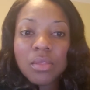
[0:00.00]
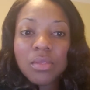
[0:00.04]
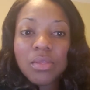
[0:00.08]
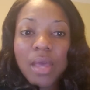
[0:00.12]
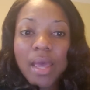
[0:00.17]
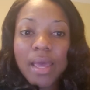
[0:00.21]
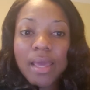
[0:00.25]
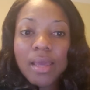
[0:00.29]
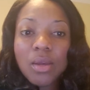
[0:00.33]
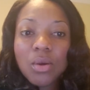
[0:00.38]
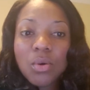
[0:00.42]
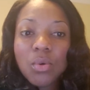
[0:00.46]

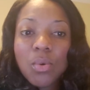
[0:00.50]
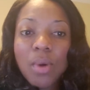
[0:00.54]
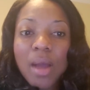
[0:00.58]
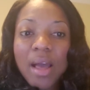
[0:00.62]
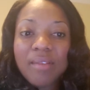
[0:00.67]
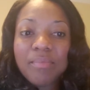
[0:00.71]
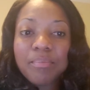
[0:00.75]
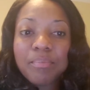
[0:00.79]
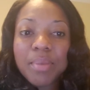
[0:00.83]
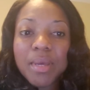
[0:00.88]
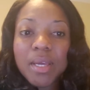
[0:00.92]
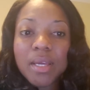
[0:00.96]
They who
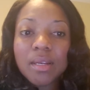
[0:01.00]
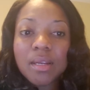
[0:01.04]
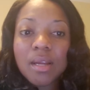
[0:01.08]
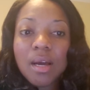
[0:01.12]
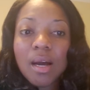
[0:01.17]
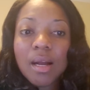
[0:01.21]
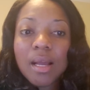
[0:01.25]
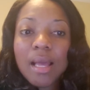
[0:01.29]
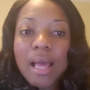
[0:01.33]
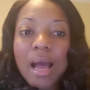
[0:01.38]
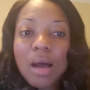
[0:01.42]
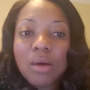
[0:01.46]
have been
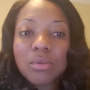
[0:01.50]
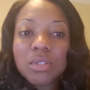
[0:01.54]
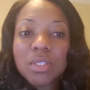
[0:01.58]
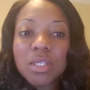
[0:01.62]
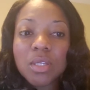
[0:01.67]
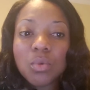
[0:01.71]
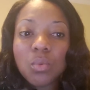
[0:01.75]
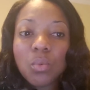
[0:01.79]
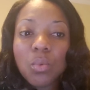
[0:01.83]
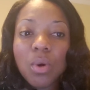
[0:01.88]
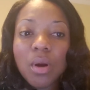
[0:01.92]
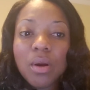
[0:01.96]

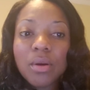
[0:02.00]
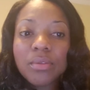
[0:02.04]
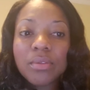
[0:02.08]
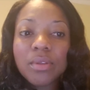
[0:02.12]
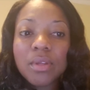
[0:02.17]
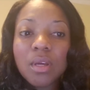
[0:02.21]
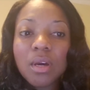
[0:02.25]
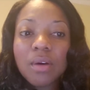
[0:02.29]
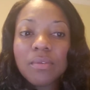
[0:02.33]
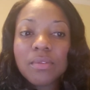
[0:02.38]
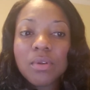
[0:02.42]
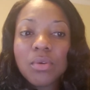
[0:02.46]
accounted
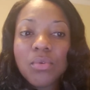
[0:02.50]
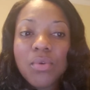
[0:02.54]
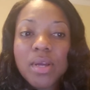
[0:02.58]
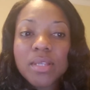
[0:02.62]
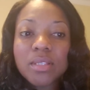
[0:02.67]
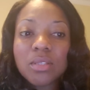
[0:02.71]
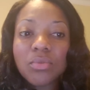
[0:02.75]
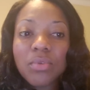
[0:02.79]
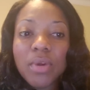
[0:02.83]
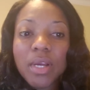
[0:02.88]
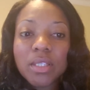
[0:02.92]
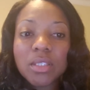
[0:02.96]
worthy of the
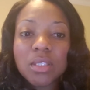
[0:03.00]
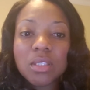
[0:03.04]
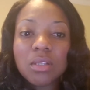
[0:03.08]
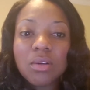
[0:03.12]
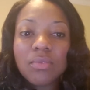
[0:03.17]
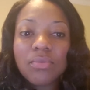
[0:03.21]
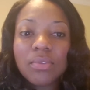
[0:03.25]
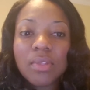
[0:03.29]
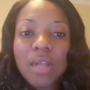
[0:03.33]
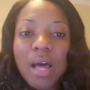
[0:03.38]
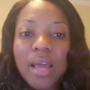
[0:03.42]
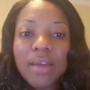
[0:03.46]
resurrection
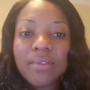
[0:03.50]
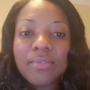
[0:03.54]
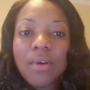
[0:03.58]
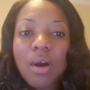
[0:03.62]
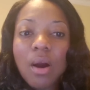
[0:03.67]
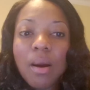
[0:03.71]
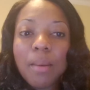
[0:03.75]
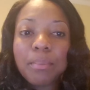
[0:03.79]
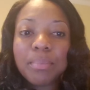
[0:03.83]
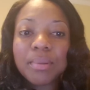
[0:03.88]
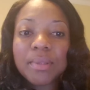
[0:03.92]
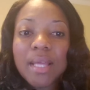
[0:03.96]
of life
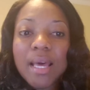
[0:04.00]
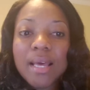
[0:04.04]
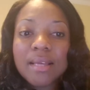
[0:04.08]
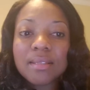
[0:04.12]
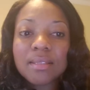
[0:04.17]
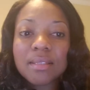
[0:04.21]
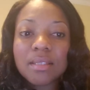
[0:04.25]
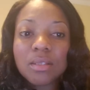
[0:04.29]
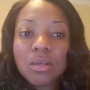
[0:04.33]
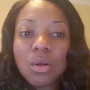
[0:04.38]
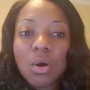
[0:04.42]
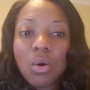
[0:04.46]
are
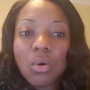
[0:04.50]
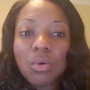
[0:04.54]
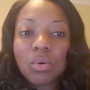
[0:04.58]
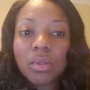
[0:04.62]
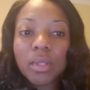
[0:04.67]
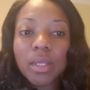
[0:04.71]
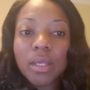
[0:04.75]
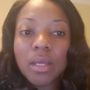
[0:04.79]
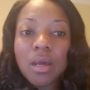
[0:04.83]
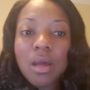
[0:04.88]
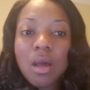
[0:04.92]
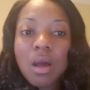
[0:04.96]
blessed and
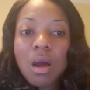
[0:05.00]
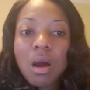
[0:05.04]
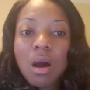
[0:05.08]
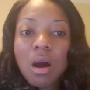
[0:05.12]
holy.